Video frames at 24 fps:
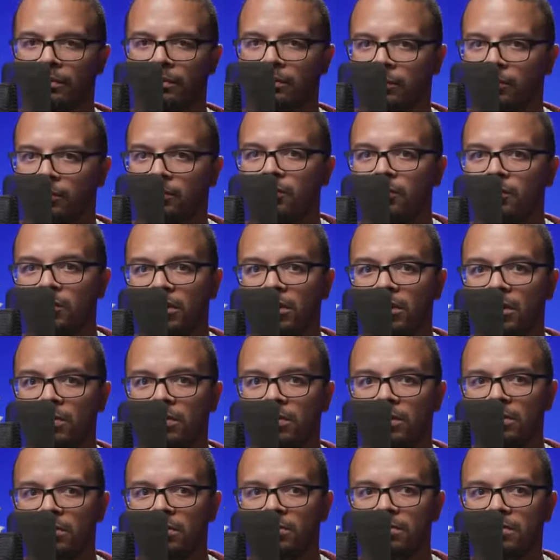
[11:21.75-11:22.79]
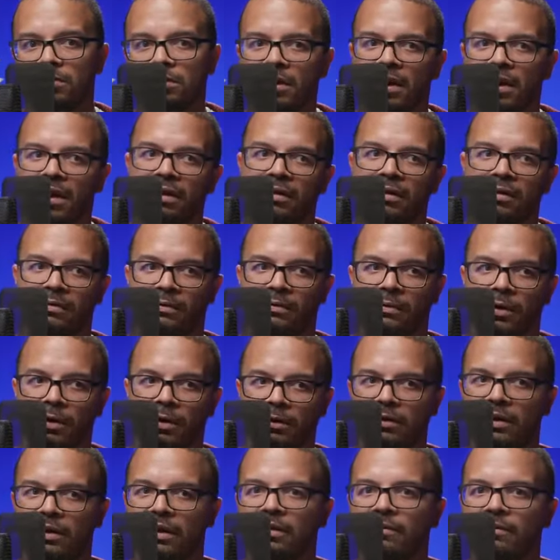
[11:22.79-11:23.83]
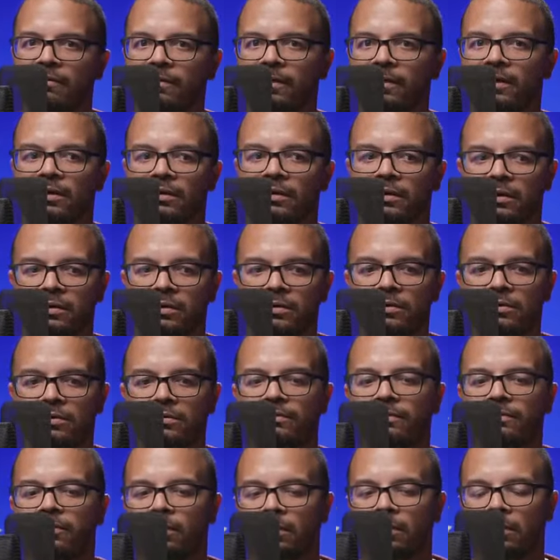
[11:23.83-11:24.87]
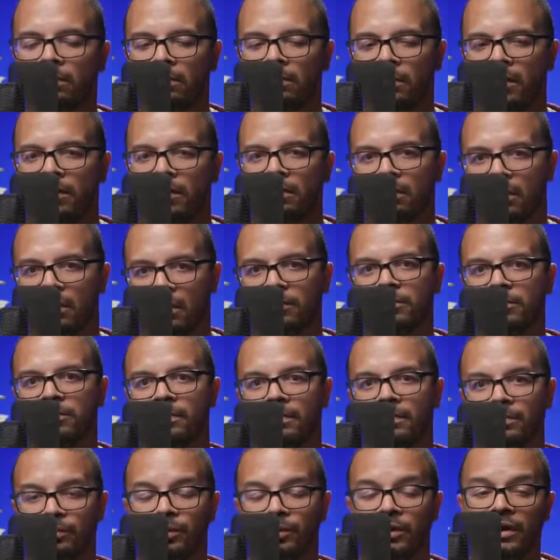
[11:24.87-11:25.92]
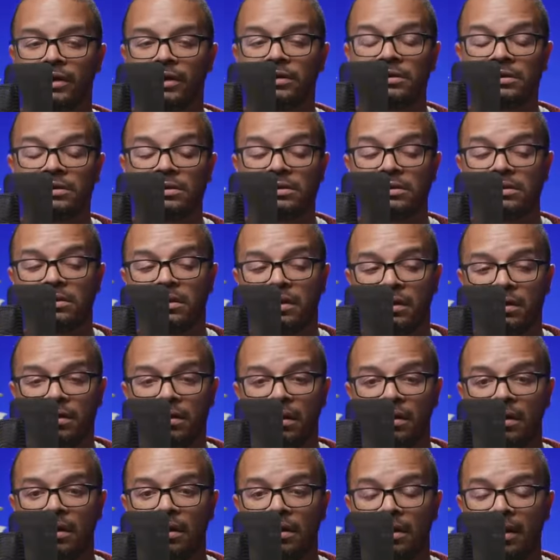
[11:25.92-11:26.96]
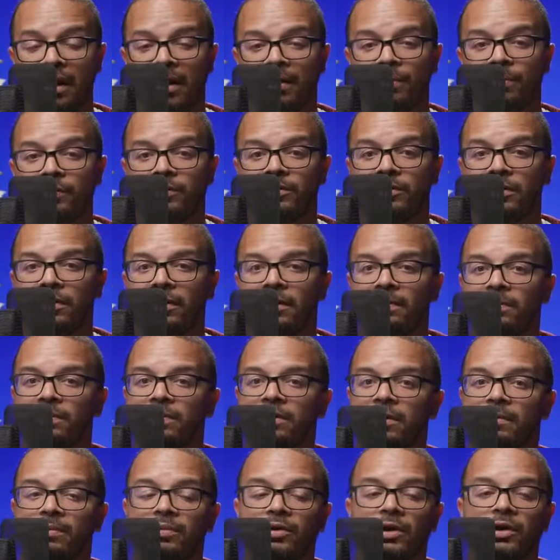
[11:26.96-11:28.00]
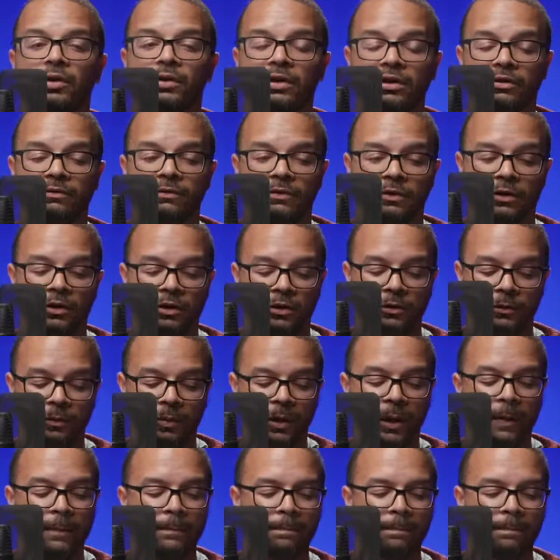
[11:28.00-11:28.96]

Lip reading: studio use and in the field use for in larger productions, then the Aputure MC Pro is for you. But